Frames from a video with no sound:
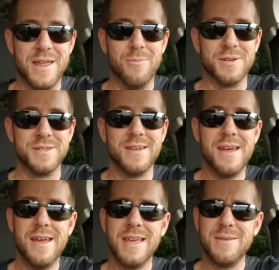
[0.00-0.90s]
He wasn't
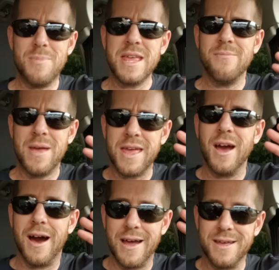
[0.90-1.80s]

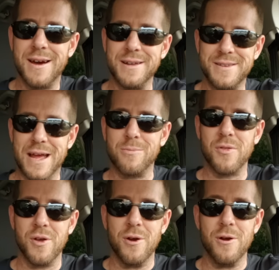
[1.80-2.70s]
making eye contact
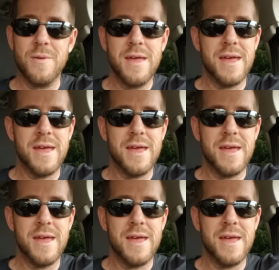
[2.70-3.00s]
with her,